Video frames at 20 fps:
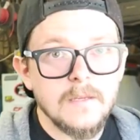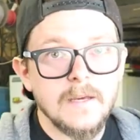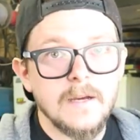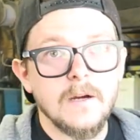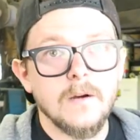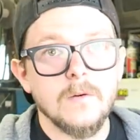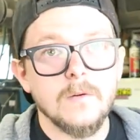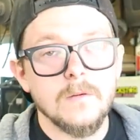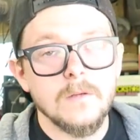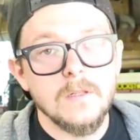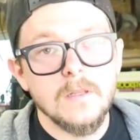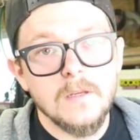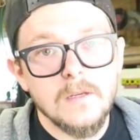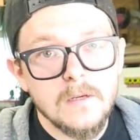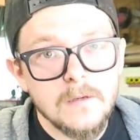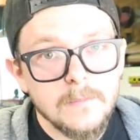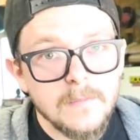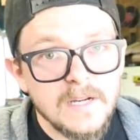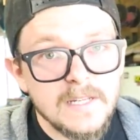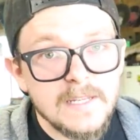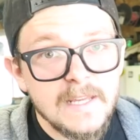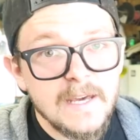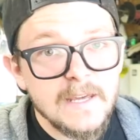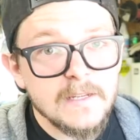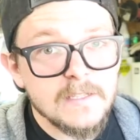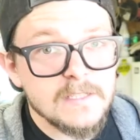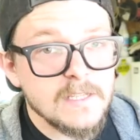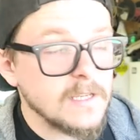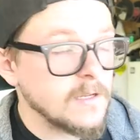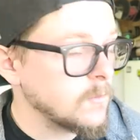Now, my
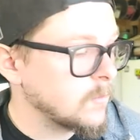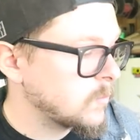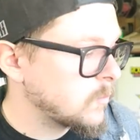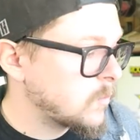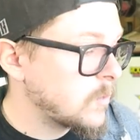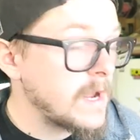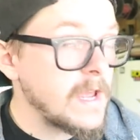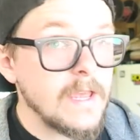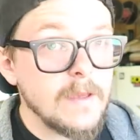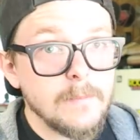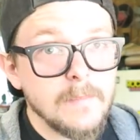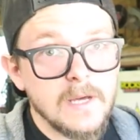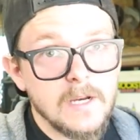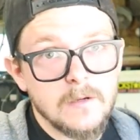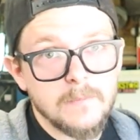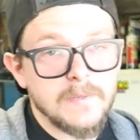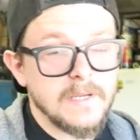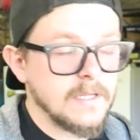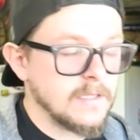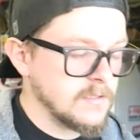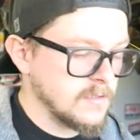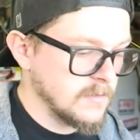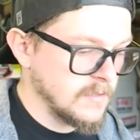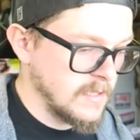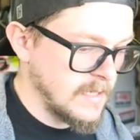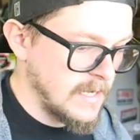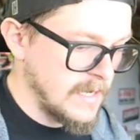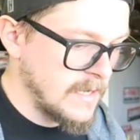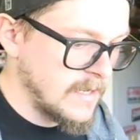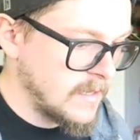dad is a way better painter
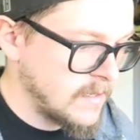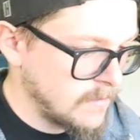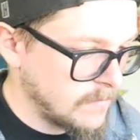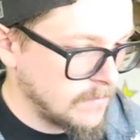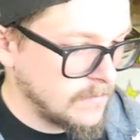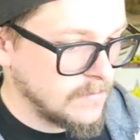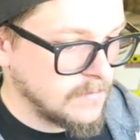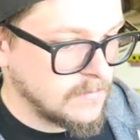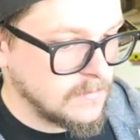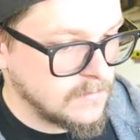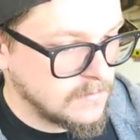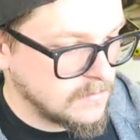than I am.